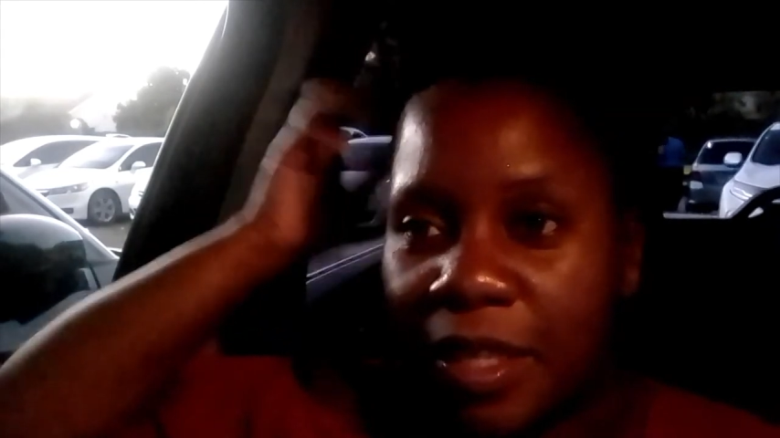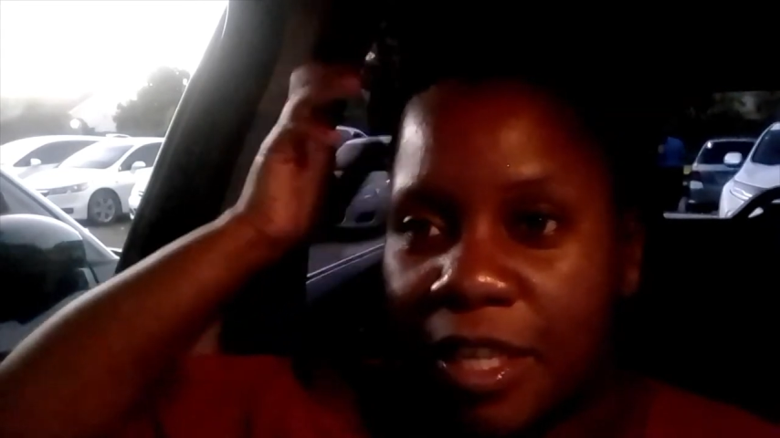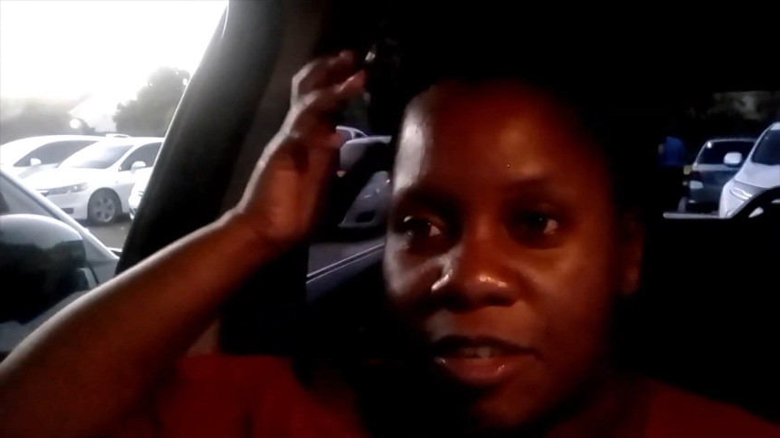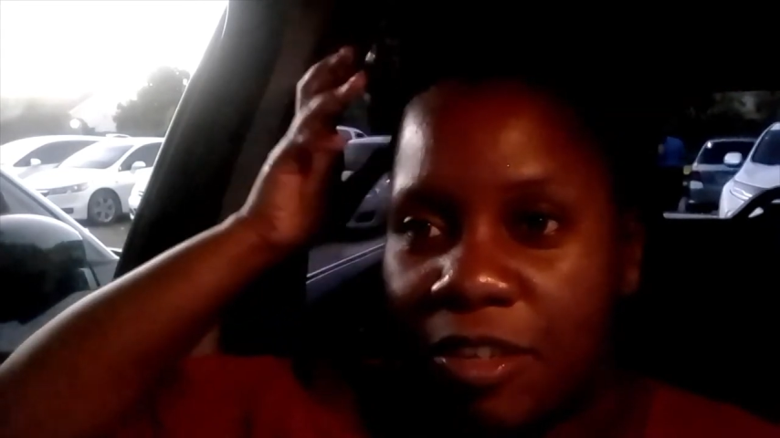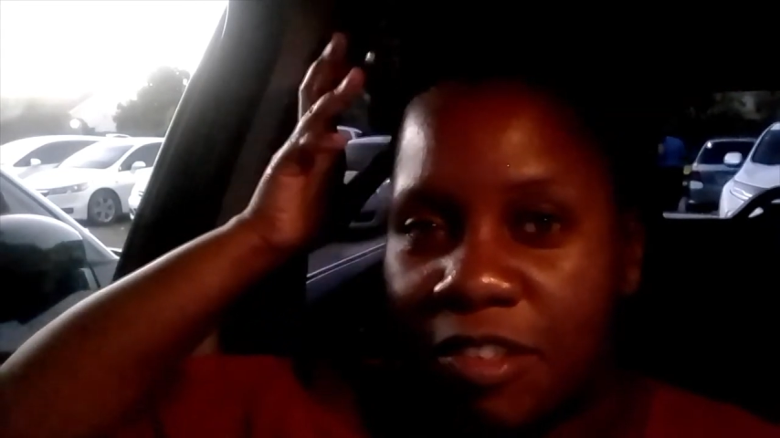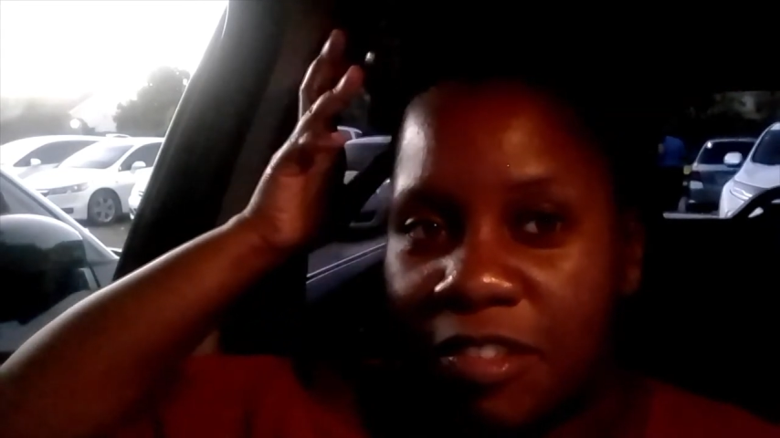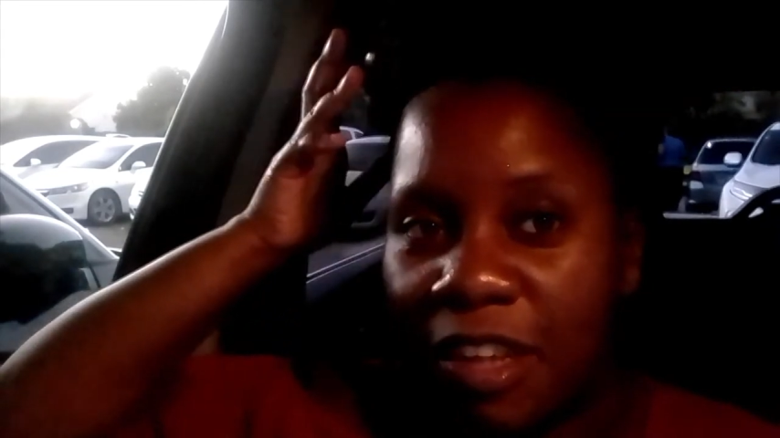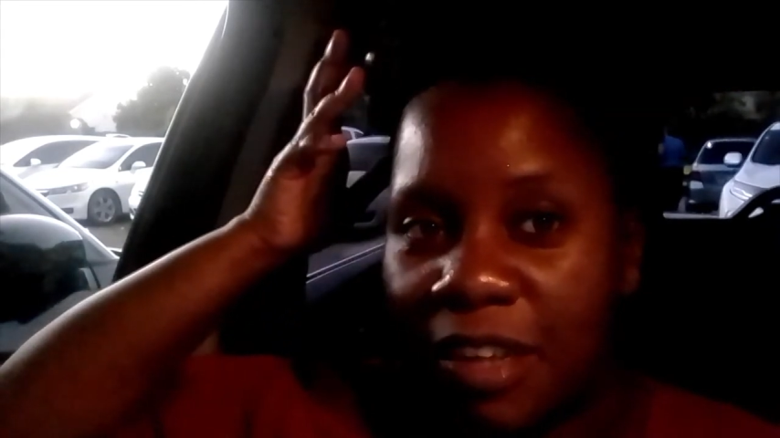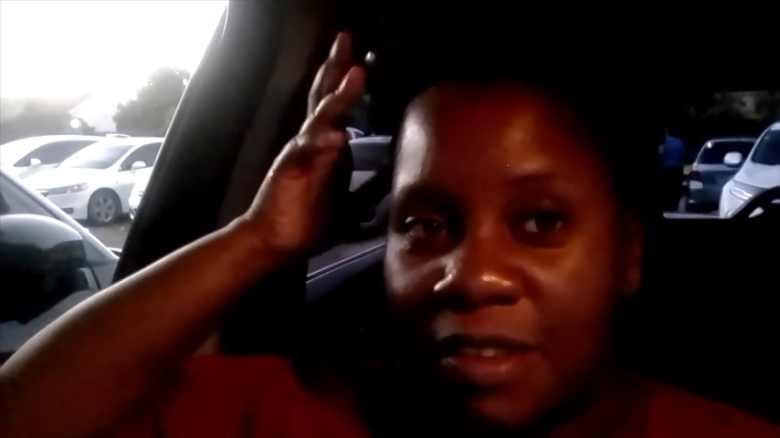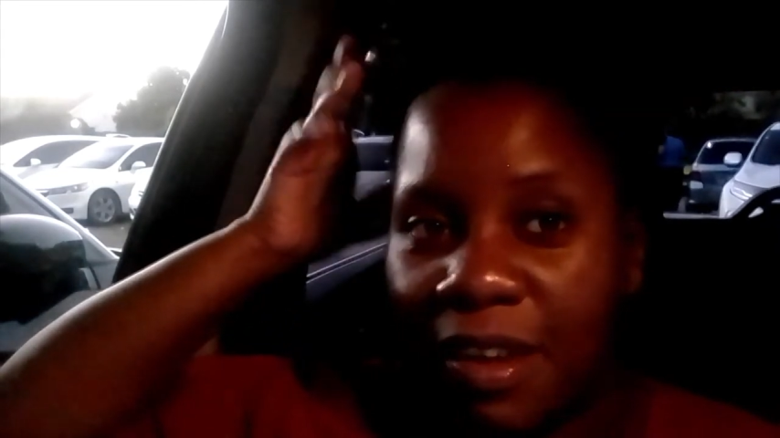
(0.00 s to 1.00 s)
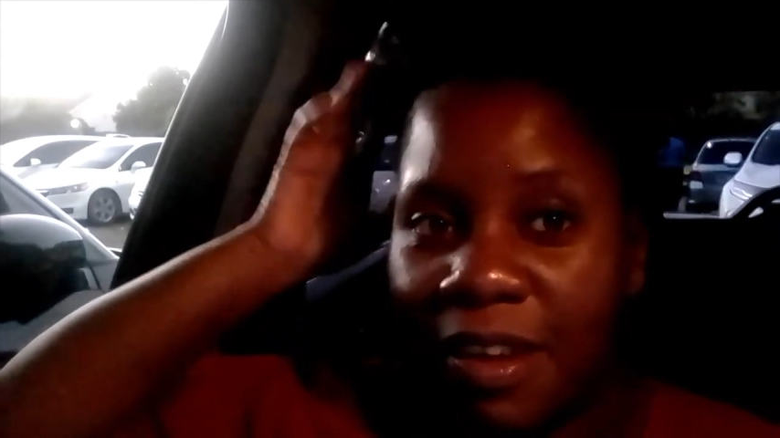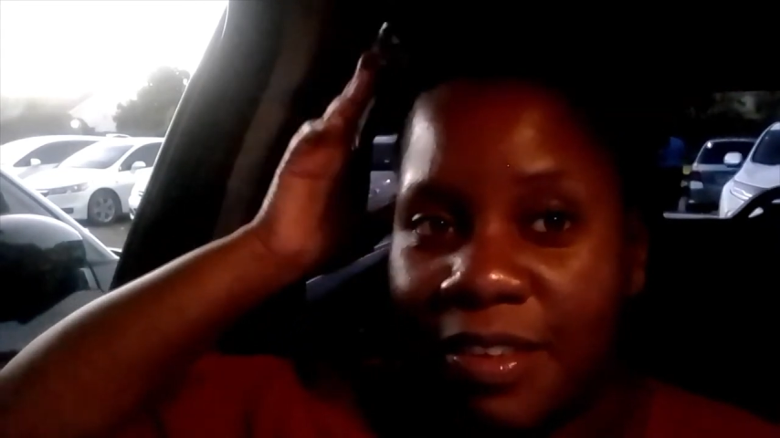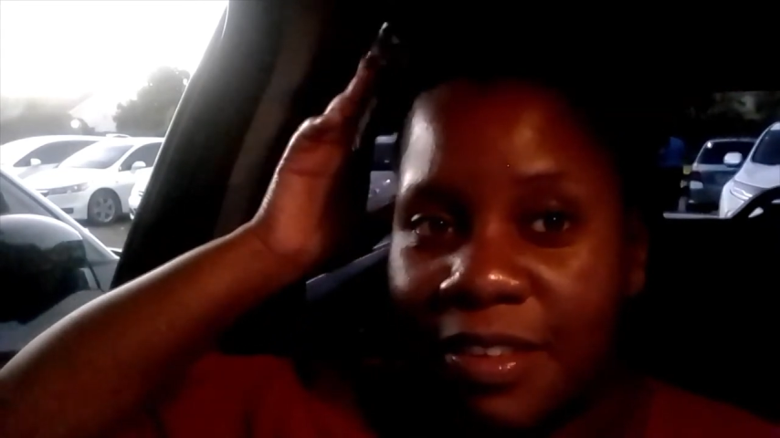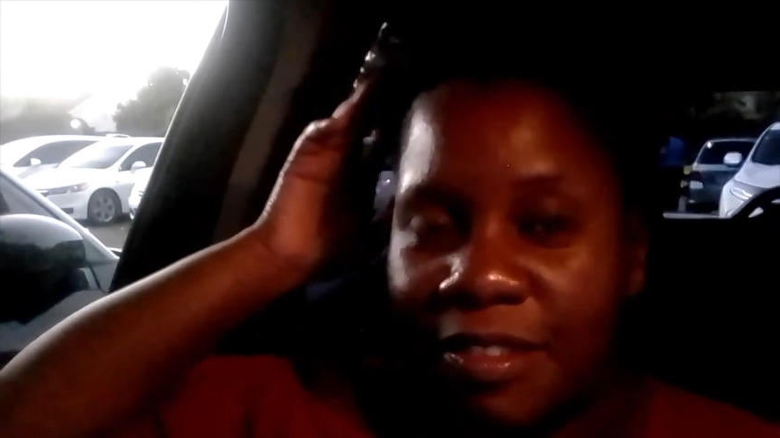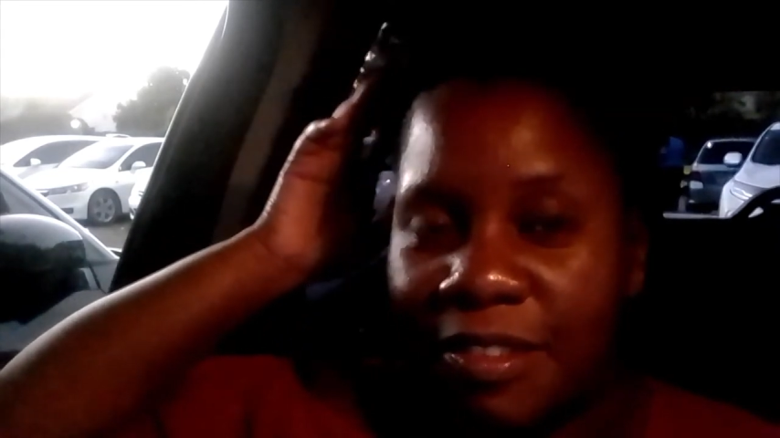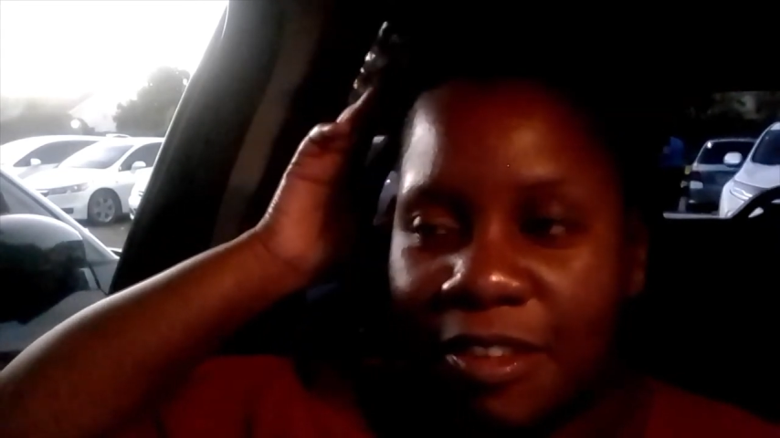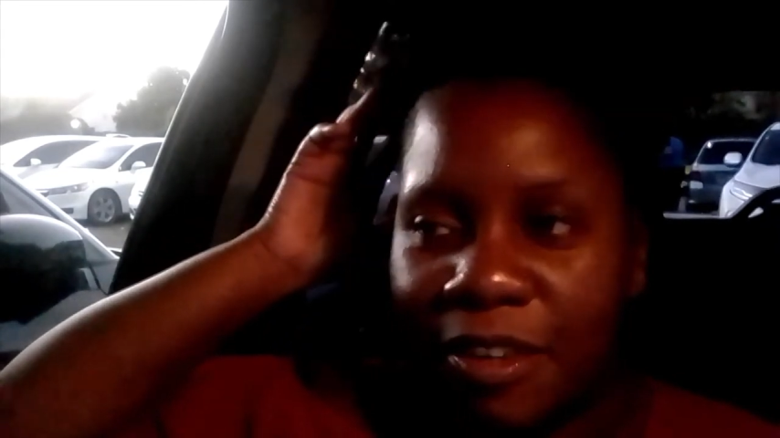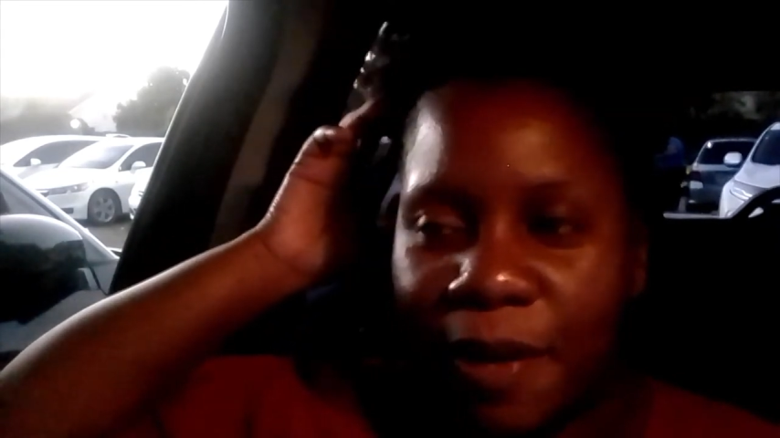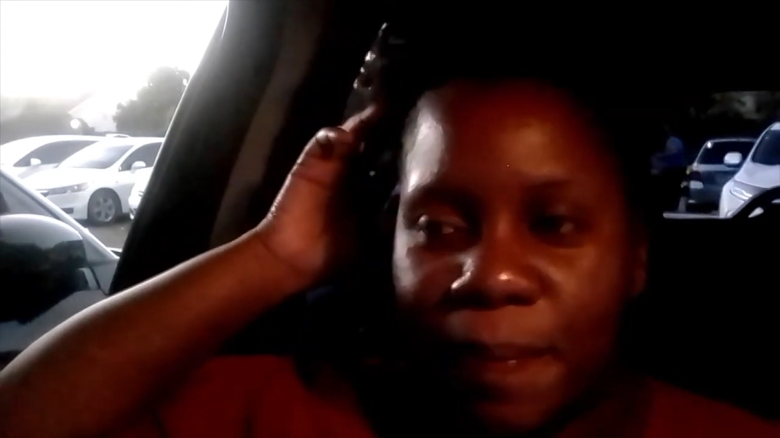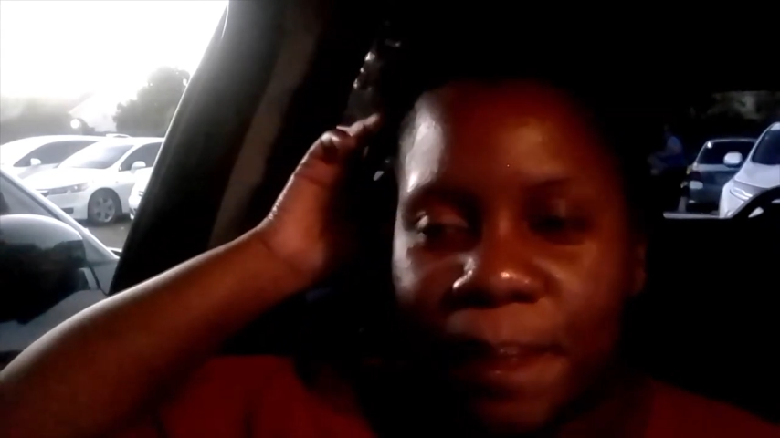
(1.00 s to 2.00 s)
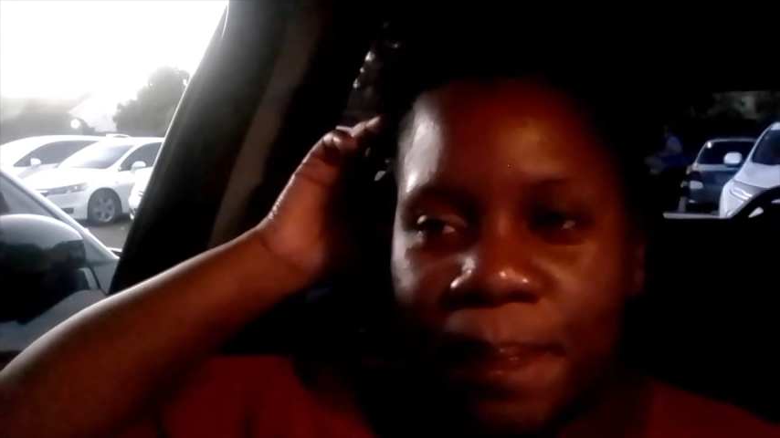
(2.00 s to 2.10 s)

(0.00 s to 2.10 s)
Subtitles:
You know, just start talking on Instagram.